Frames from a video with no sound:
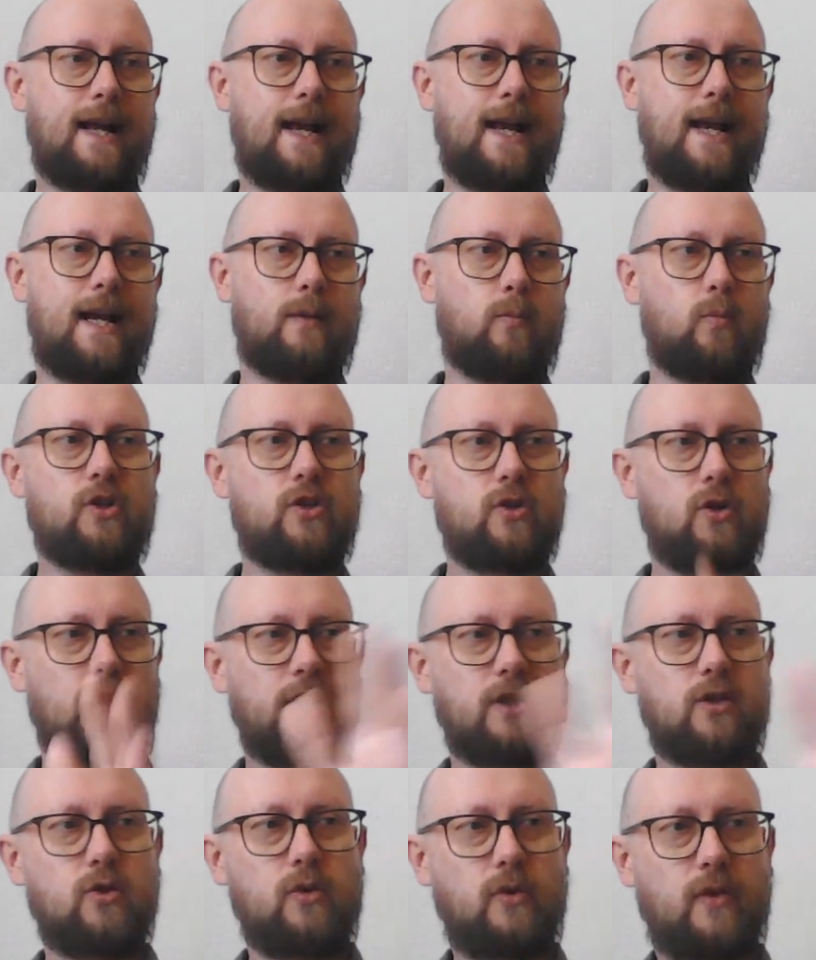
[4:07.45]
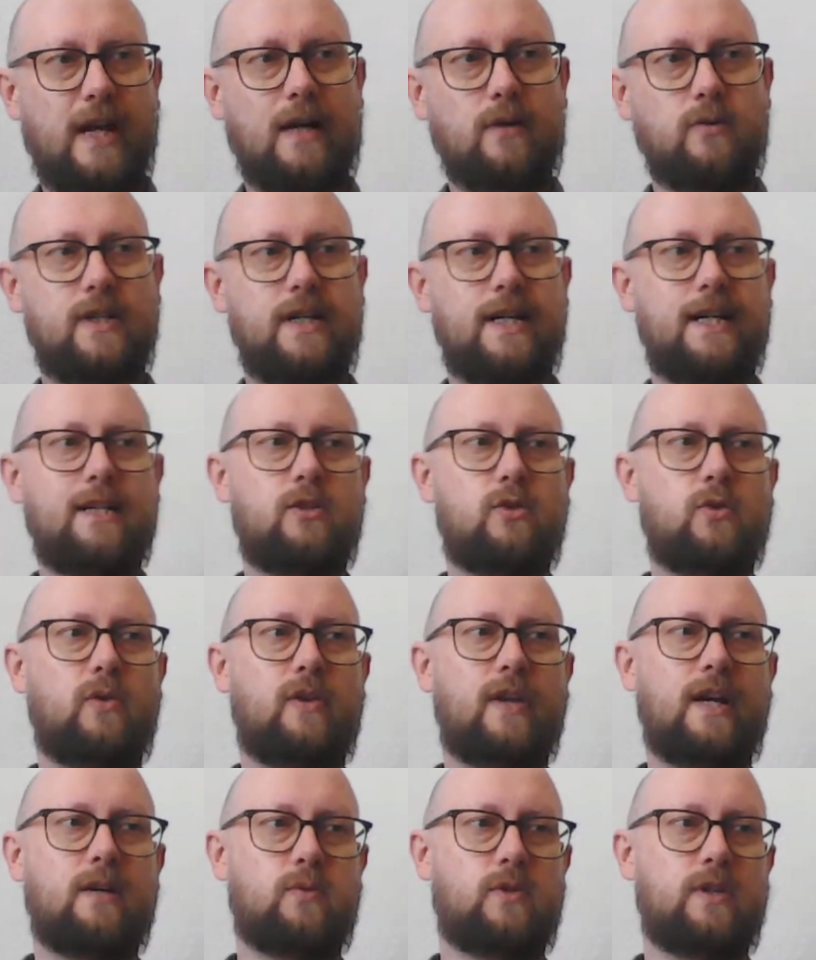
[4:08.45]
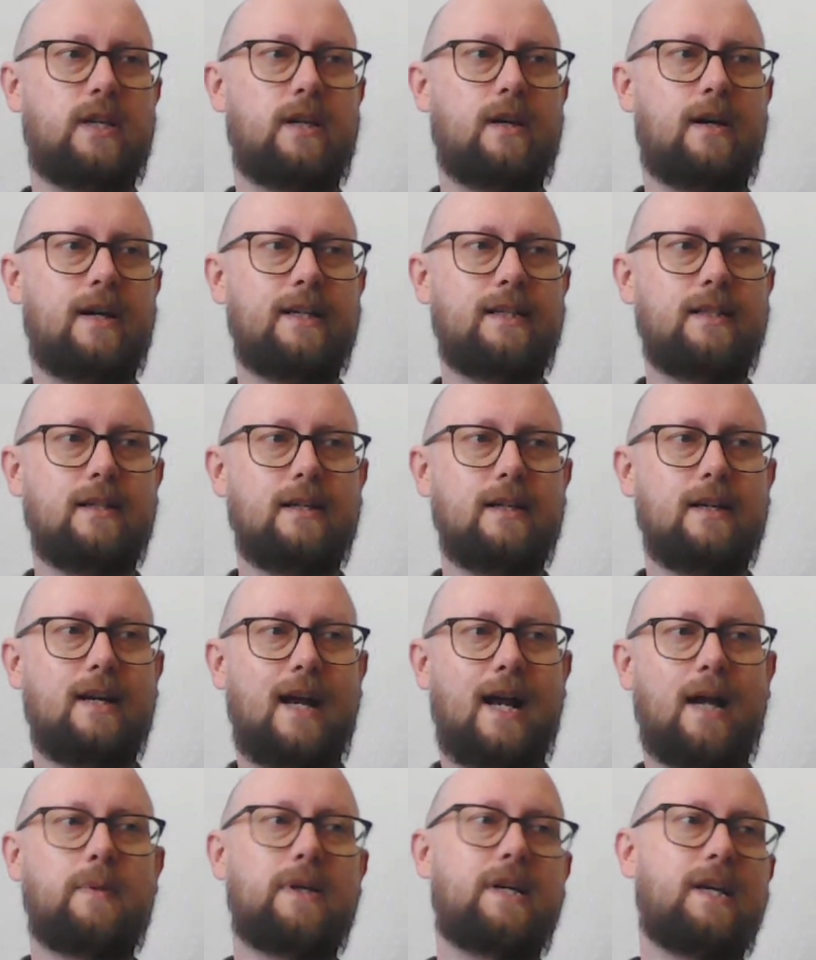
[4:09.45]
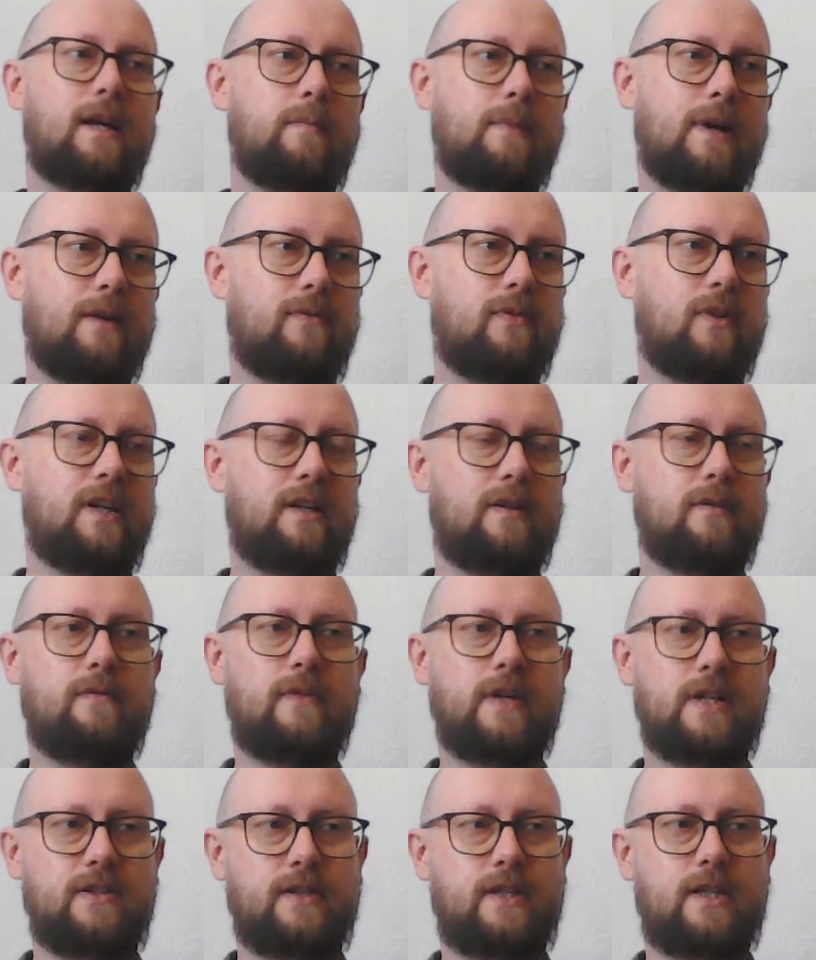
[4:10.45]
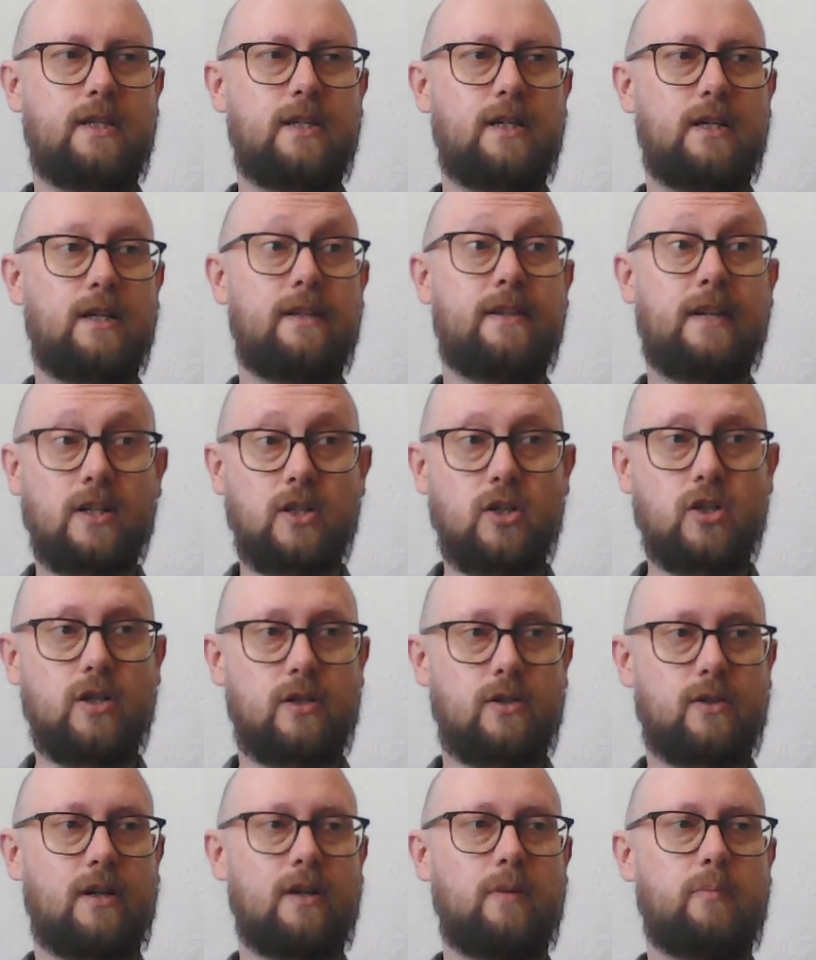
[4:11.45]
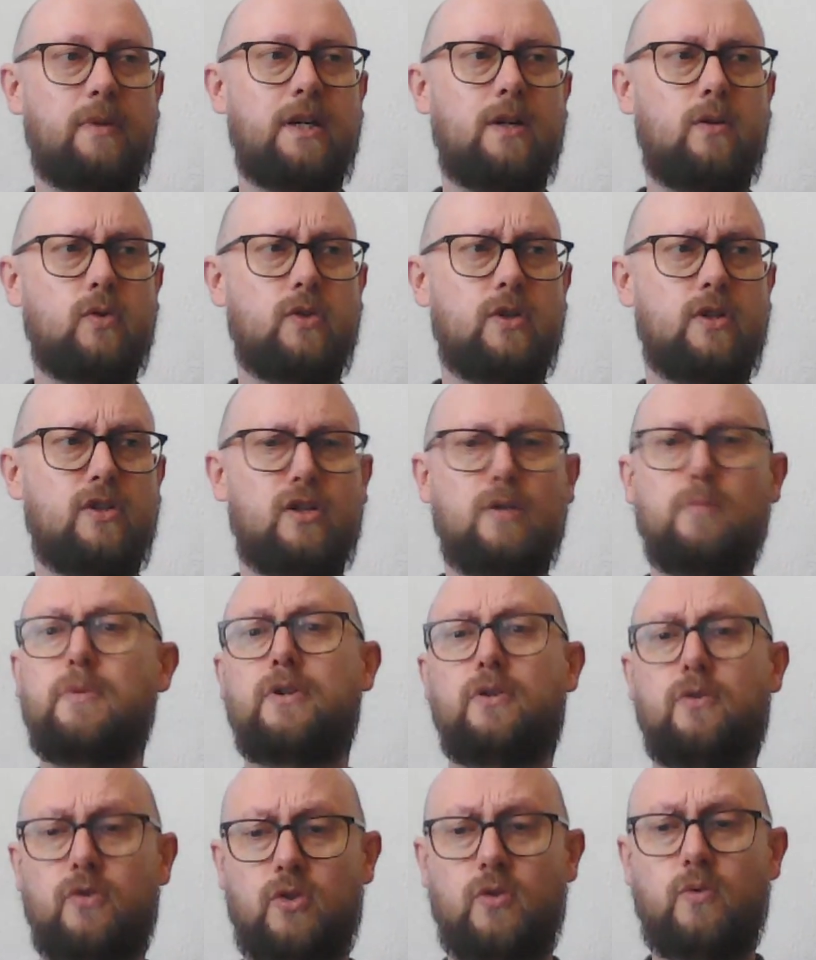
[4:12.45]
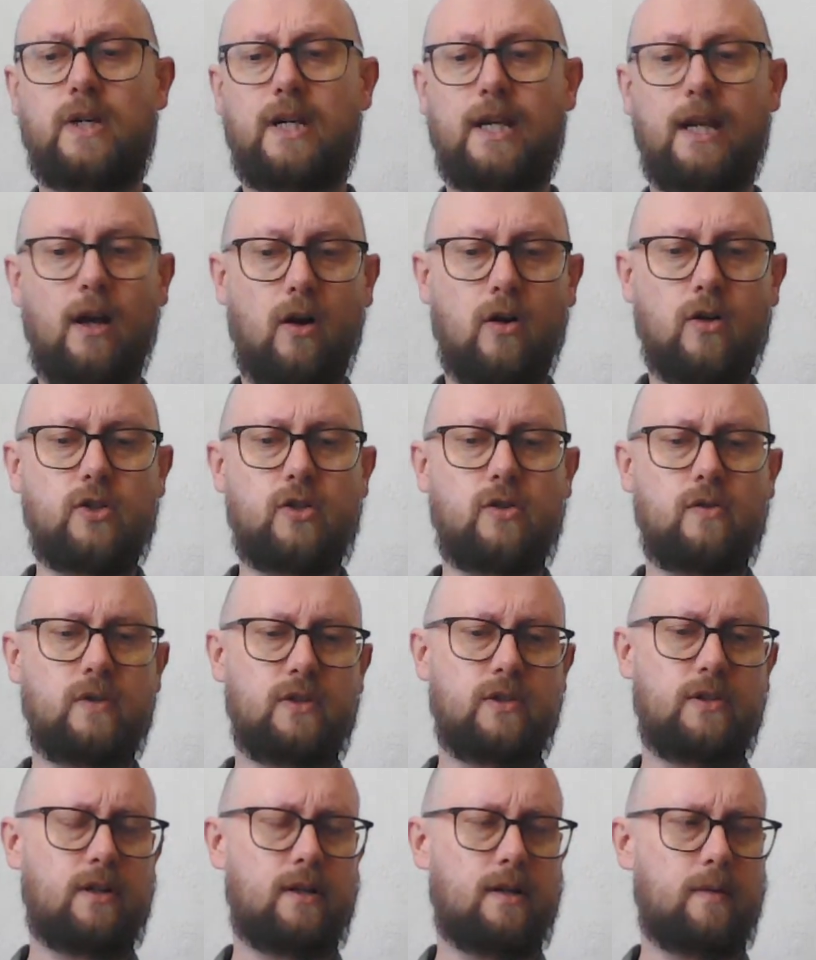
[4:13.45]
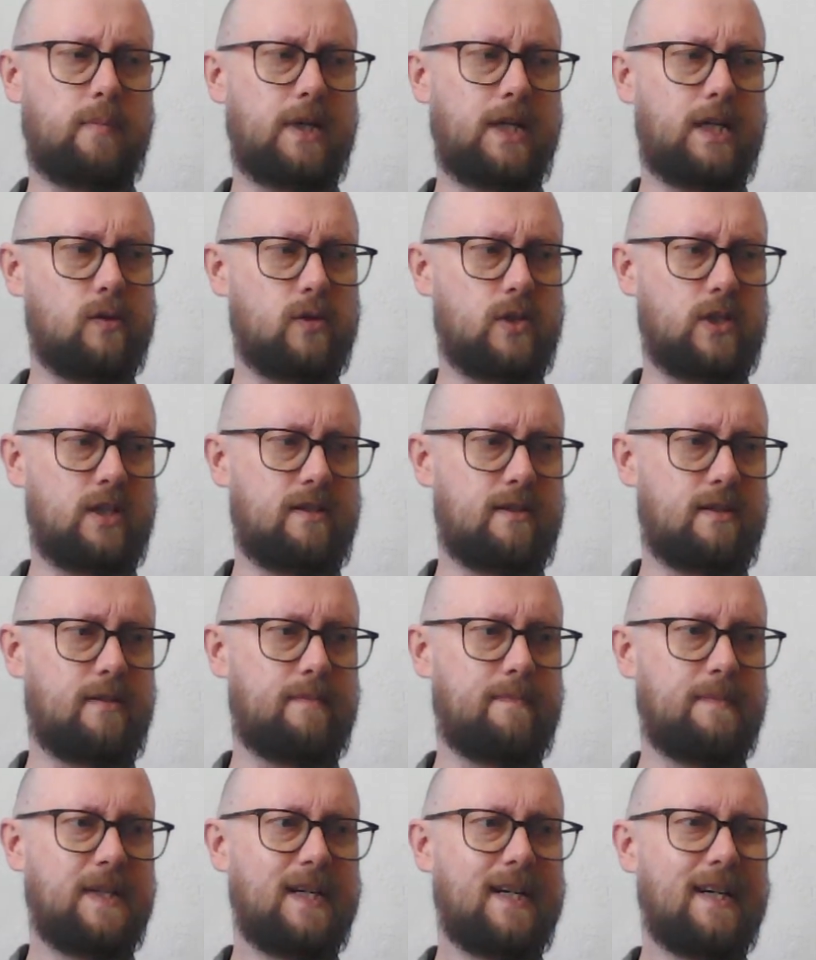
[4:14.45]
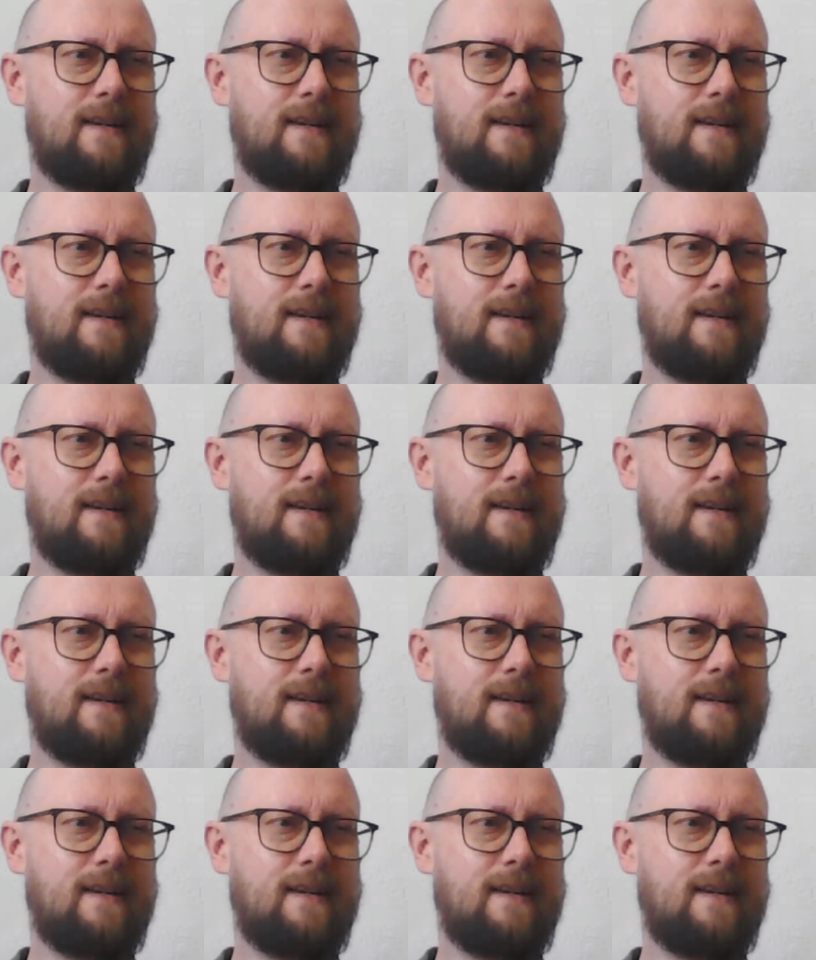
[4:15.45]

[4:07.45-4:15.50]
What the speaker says: And we're talking 2008, 2009. I became heavily invested in the Dutch startup ecosystem, but also in the Austrian startup ecosystem.